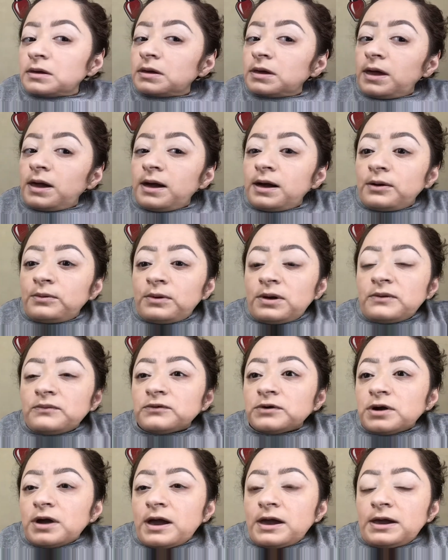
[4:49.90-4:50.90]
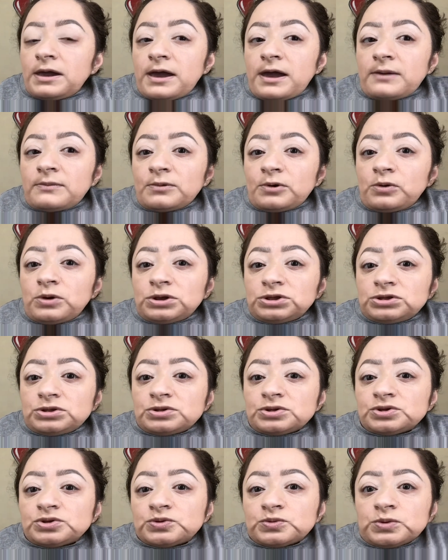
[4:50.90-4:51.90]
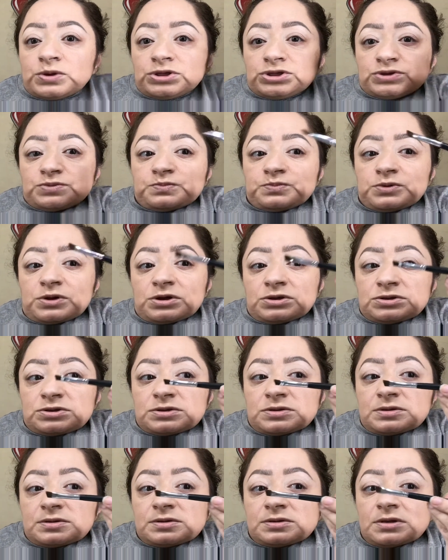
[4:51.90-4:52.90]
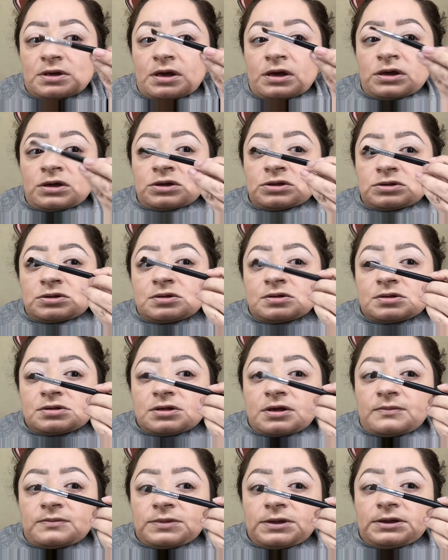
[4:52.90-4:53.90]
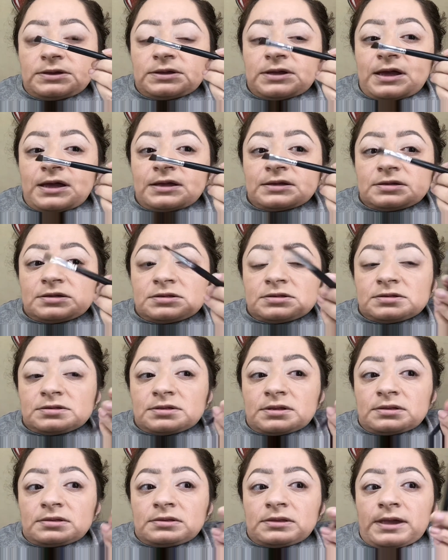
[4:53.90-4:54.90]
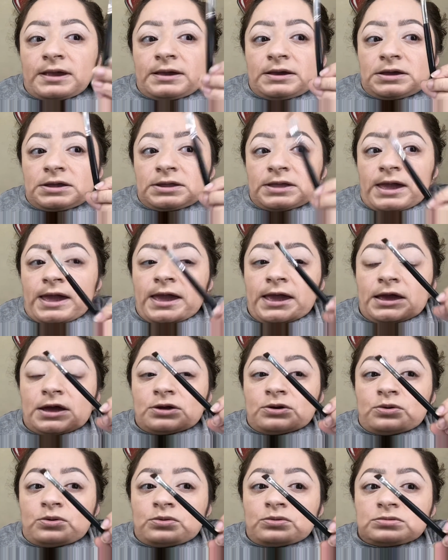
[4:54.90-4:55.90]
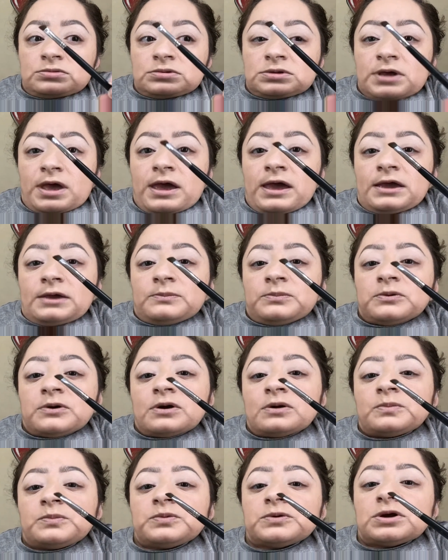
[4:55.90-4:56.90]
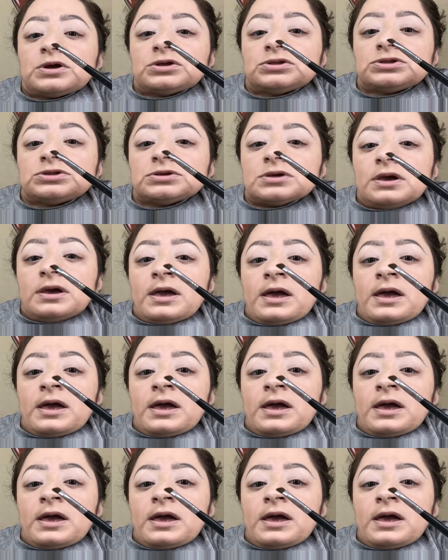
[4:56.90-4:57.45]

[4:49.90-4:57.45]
However, I am going to switch brushes to something that's like an angled eyebrow brush.